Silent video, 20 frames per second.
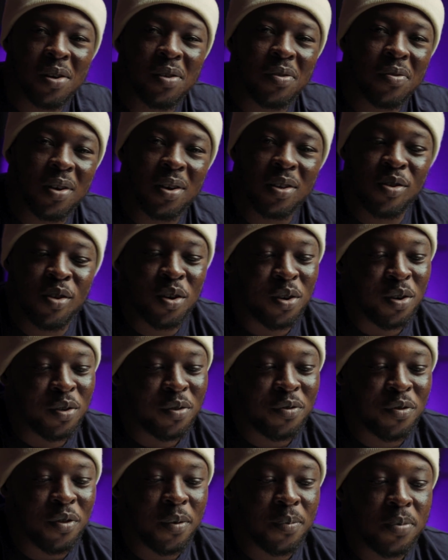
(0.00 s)
of a turn
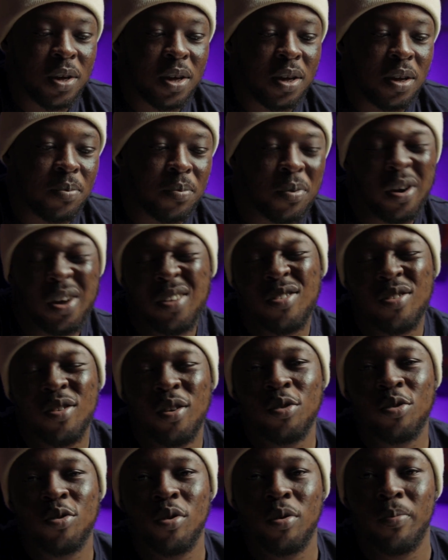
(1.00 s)
up for me, but it's
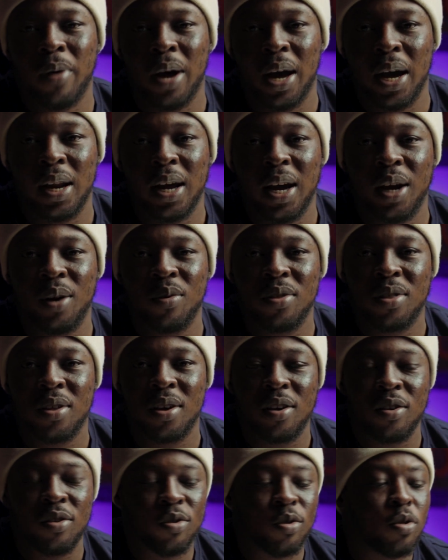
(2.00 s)
not so bad. I don't
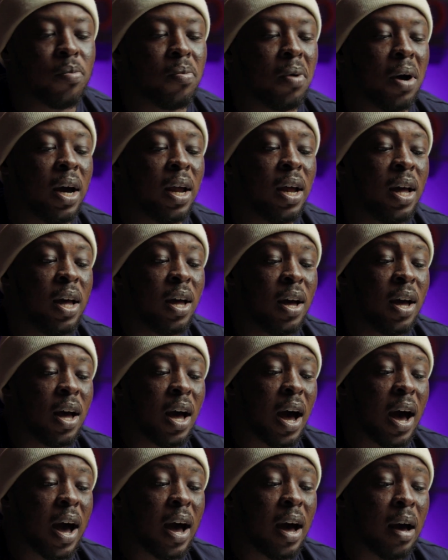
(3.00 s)
think it's so bad.
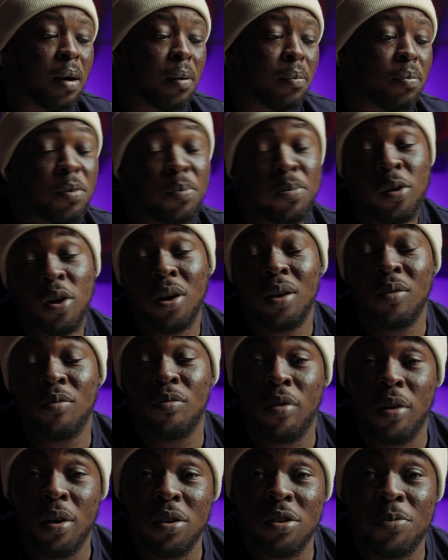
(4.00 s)
The
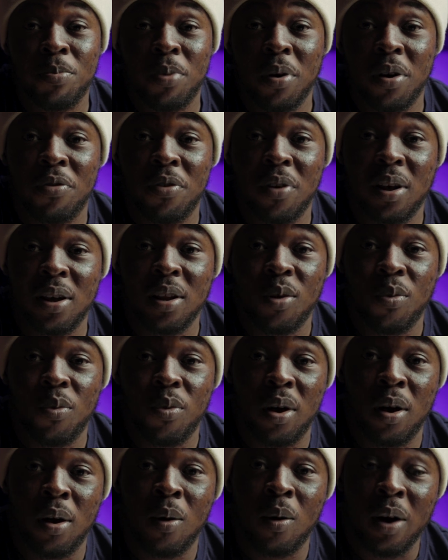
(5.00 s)
plugin runs perfectly
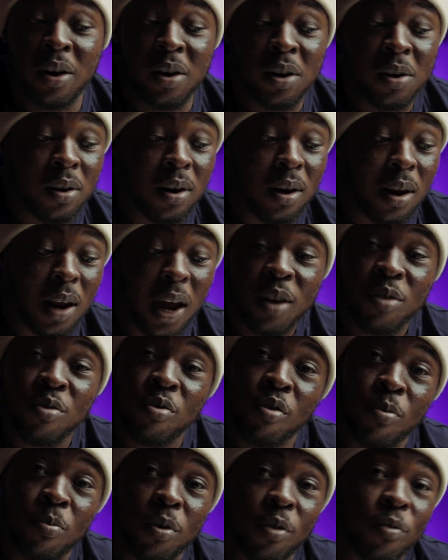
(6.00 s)
well on
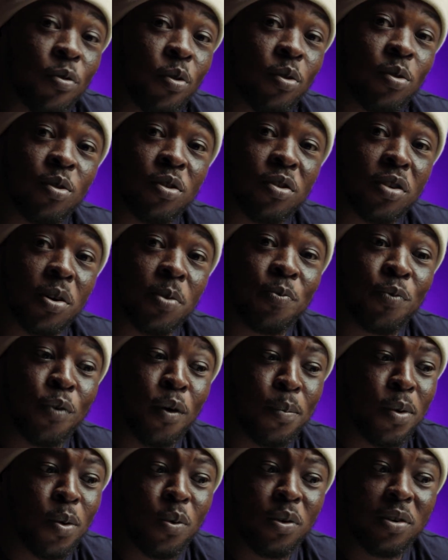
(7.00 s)
Lightroom and Photoshop for
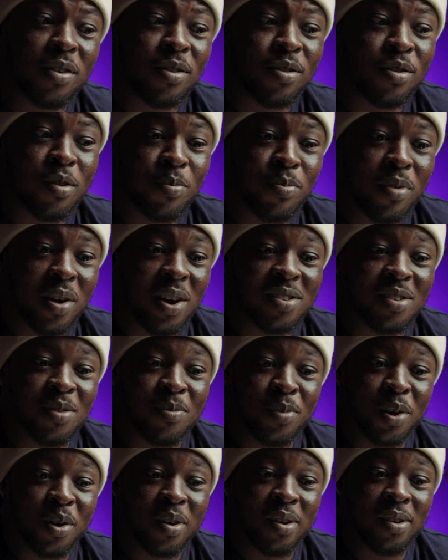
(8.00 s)
me, which is surprising
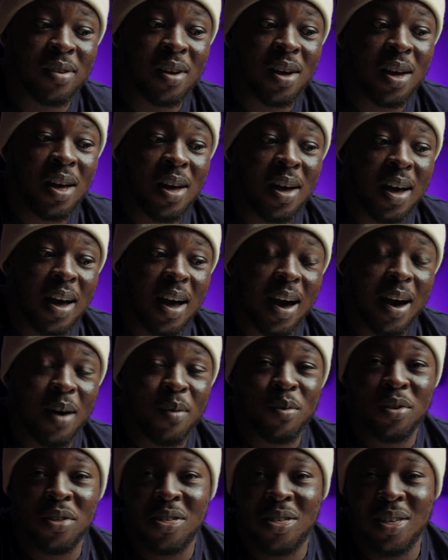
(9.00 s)
because I
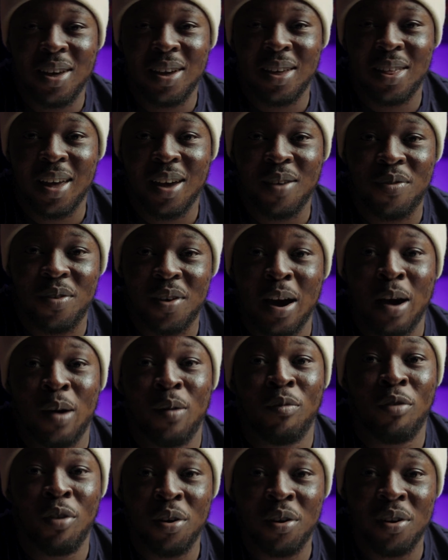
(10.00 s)
would think that if it
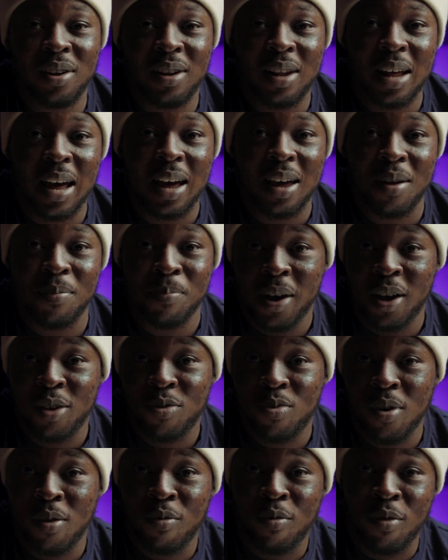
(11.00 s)
can run on that, it might
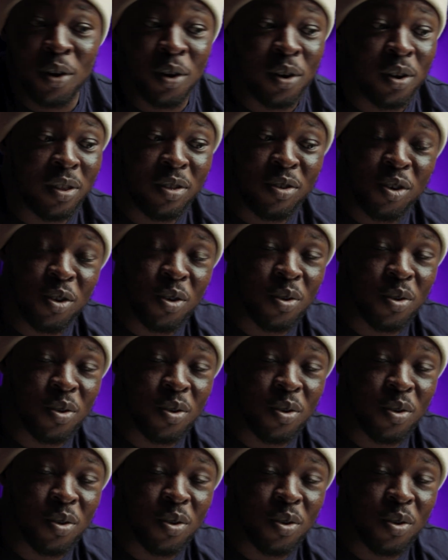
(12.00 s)
as well run on,